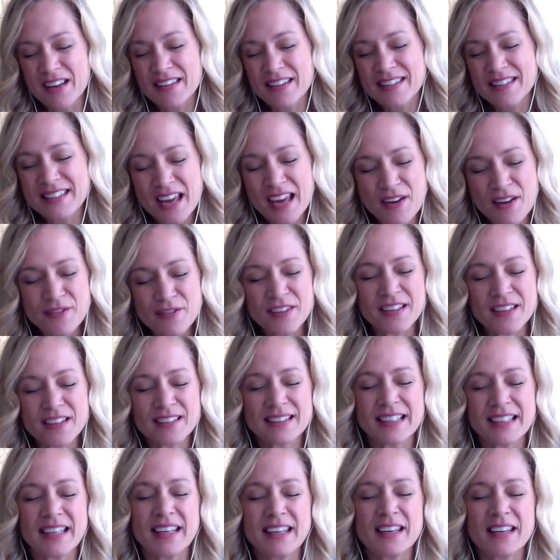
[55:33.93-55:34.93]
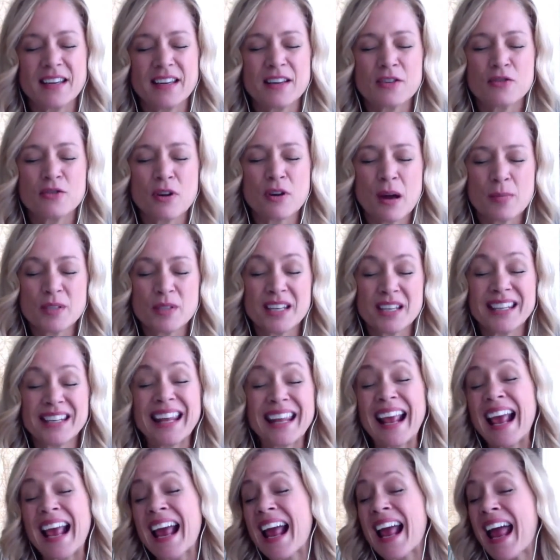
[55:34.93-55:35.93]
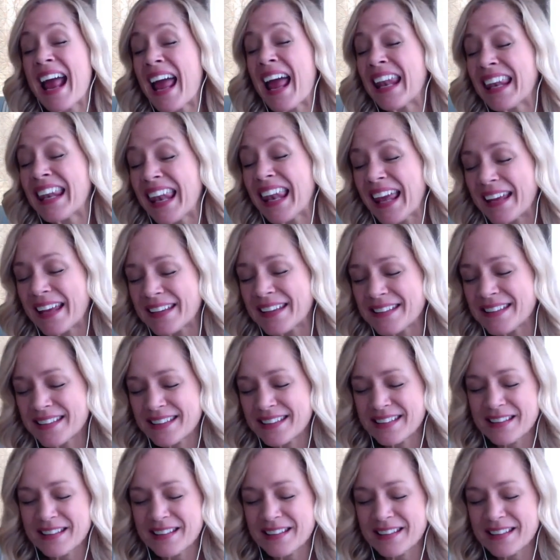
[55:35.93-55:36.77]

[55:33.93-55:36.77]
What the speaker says: definitely dropped in and landed.